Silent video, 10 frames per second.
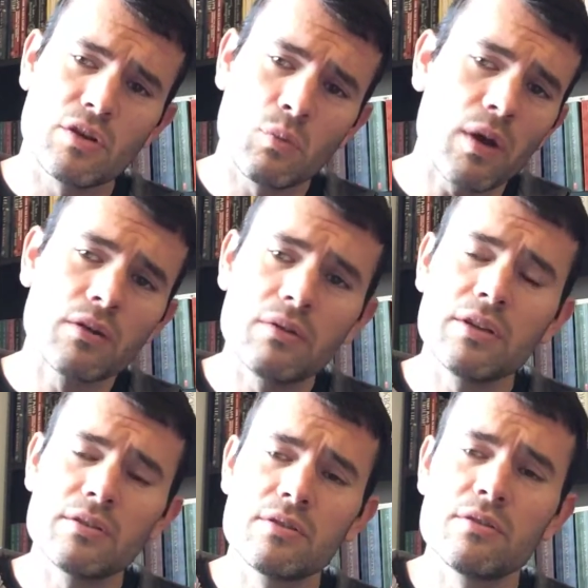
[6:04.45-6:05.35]
What you
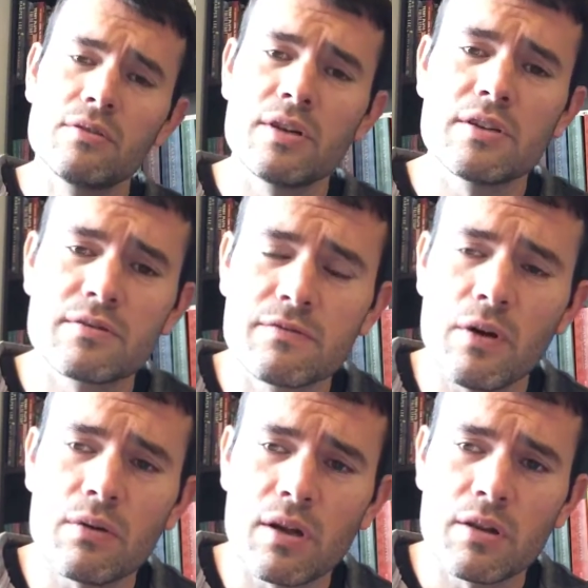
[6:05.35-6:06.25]
need to do is
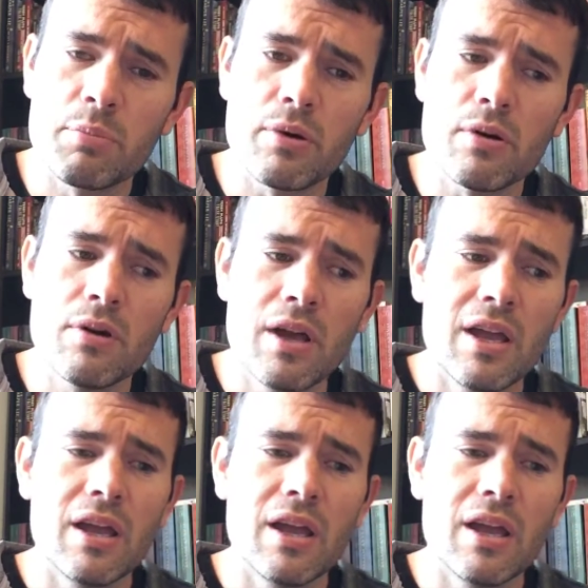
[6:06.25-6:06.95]
vote on the poll.